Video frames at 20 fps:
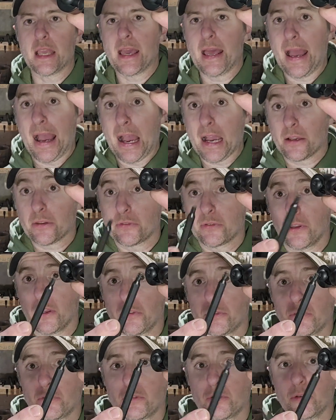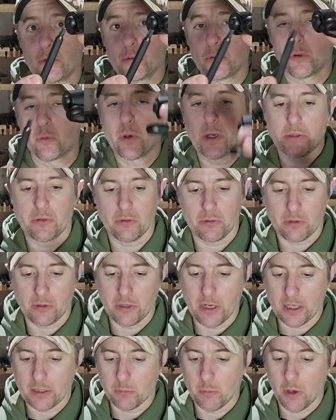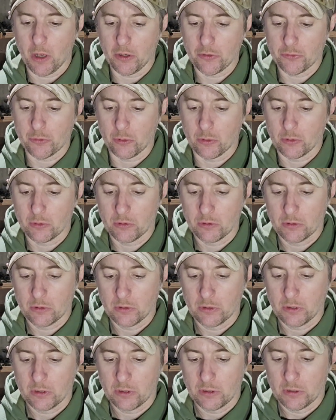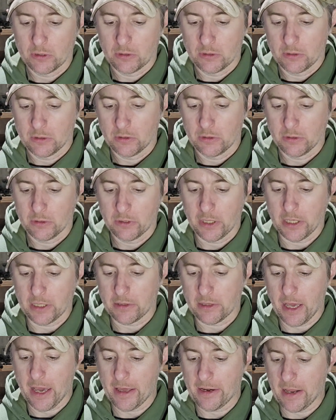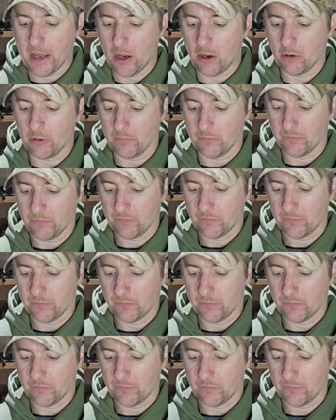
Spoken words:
get access to the quick disconnect module. Take that out.